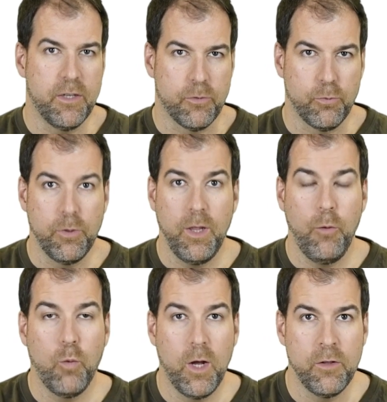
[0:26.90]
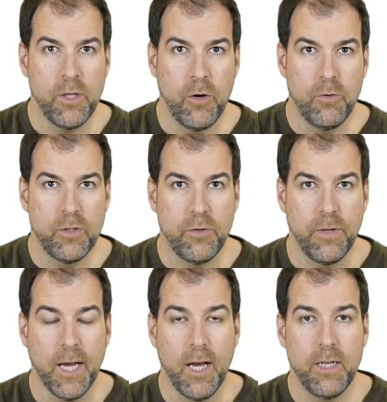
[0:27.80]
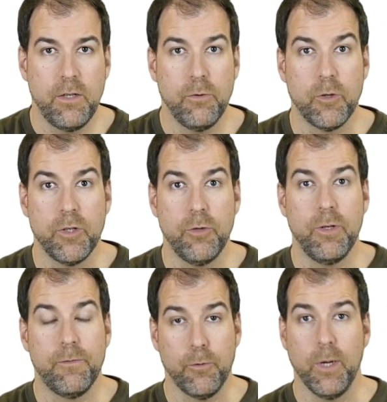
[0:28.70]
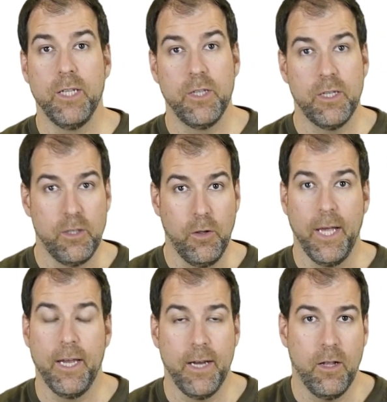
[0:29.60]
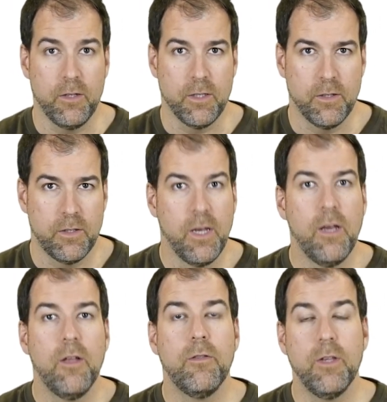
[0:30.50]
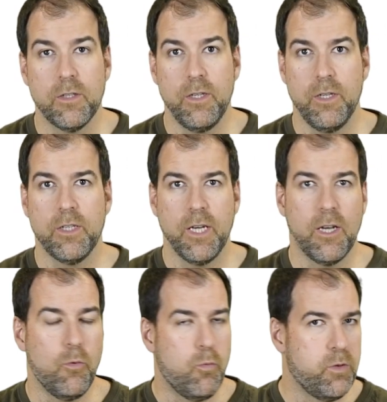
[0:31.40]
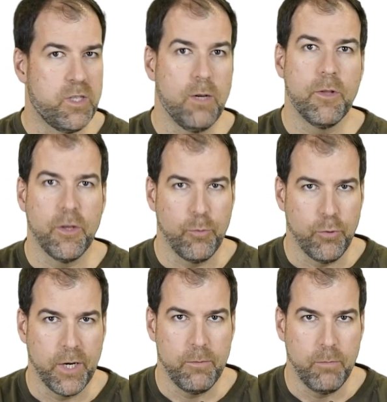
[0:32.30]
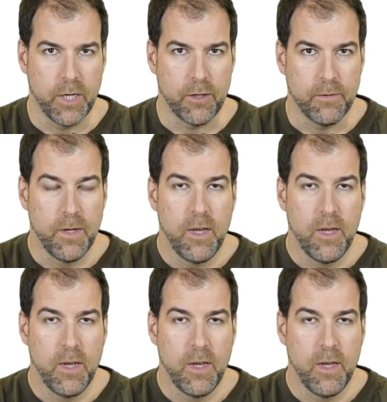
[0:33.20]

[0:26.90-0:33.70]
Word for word: is really well known to guys who are doing forensic delay analysis. This is kind of some of their bread and butter.